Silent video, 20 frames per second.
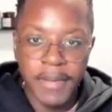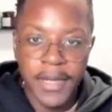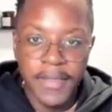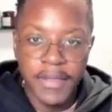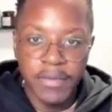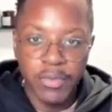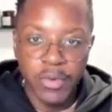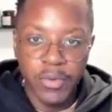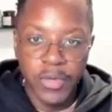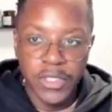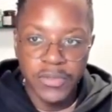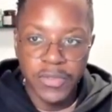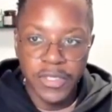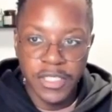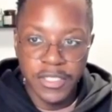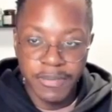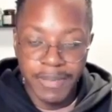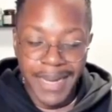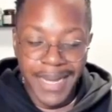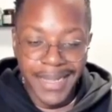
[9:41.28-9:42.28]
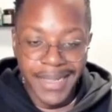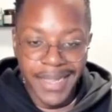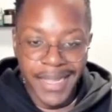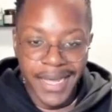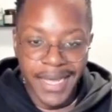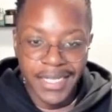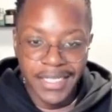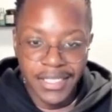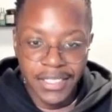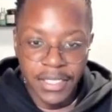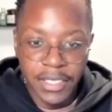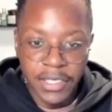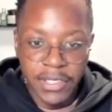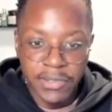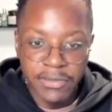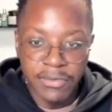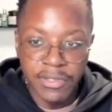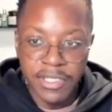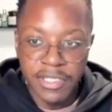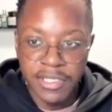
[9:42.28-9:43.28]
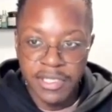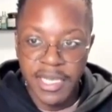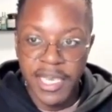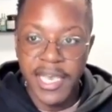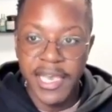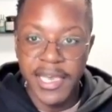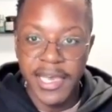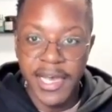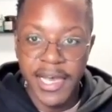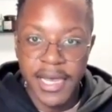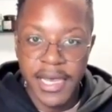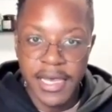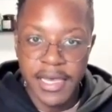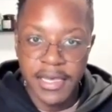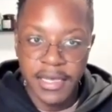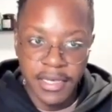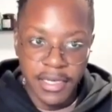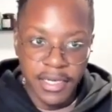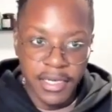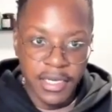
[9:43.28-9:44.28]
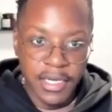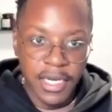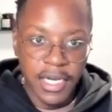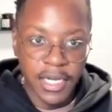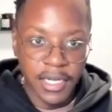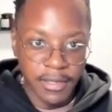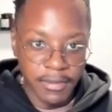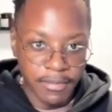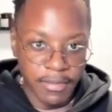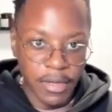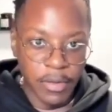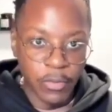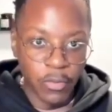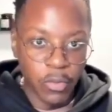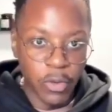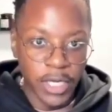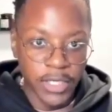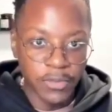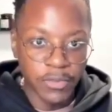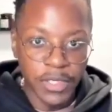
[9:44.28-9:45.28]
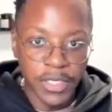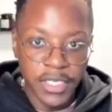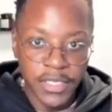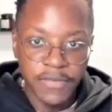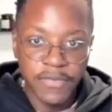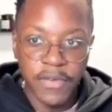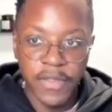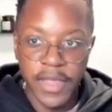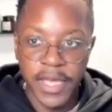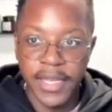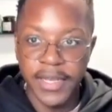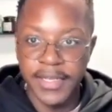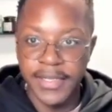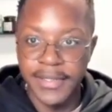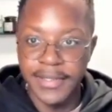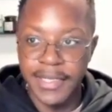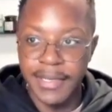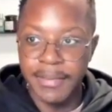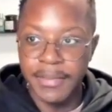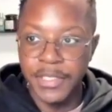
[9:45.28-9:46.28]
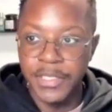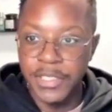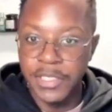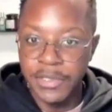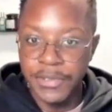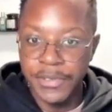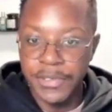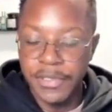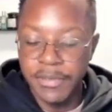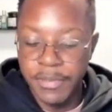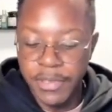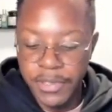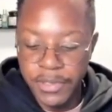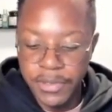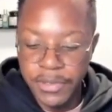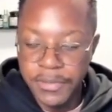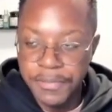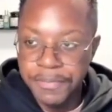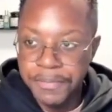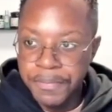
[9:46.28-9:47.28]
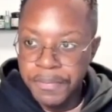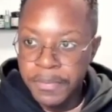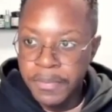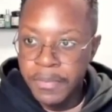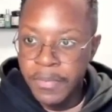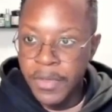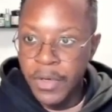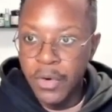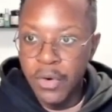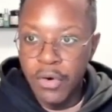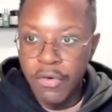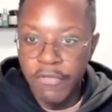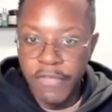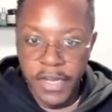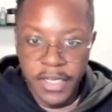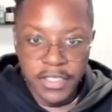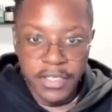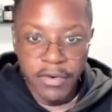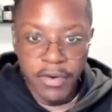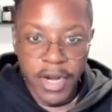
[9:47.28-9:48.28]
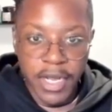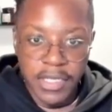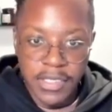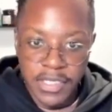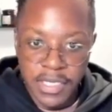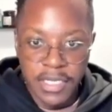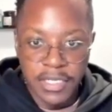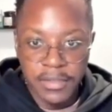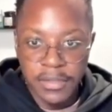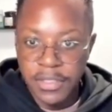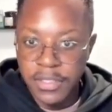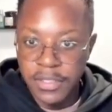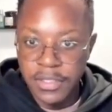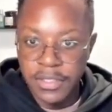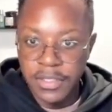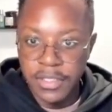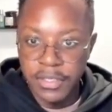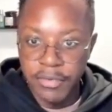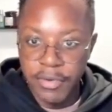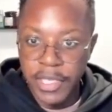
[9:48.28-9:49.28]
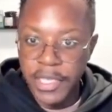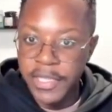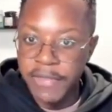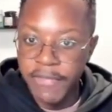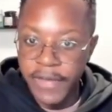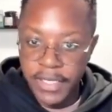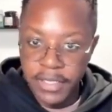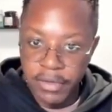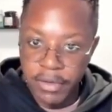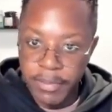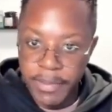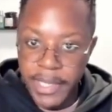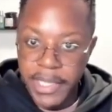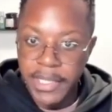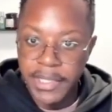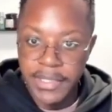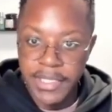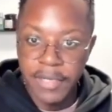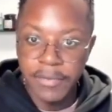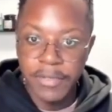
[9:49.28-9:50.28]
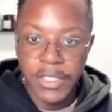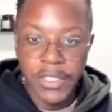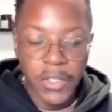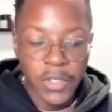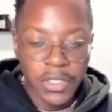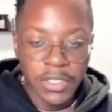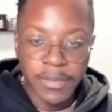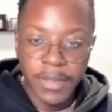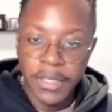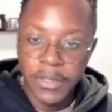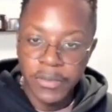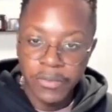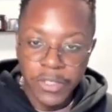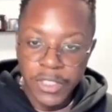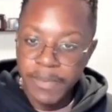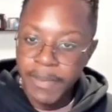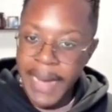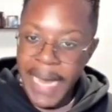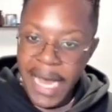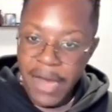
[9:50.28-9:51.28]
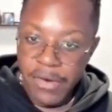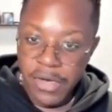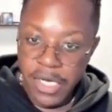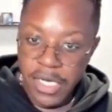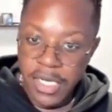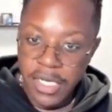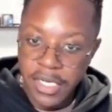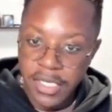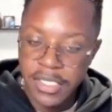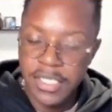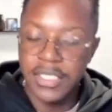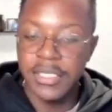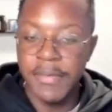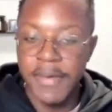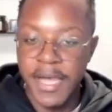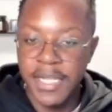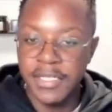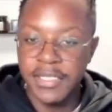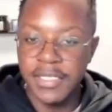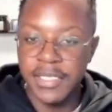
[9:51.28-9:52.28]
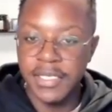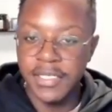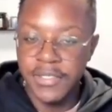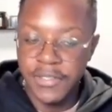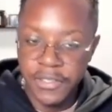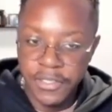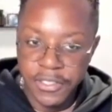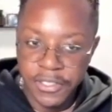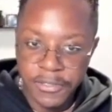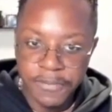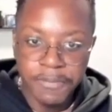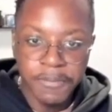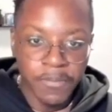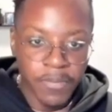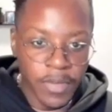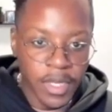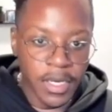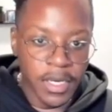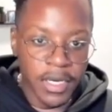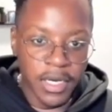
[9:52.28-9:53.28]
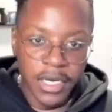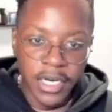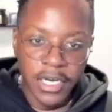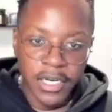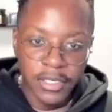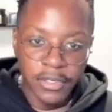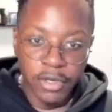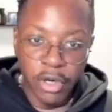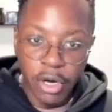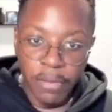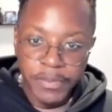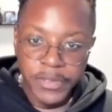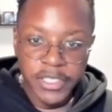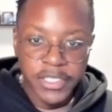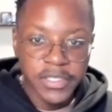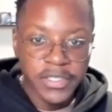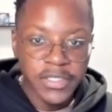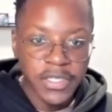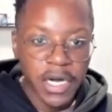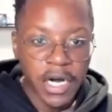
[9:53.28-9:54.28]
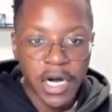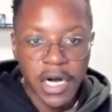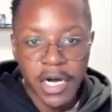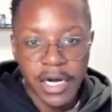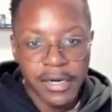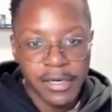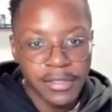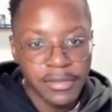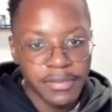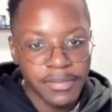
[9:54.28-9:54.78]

then we want to expand that with AI, and what we need for that is a machine learning model or vectorizer to create the vector embeddings that we talked about, which power the semantic search. Your options are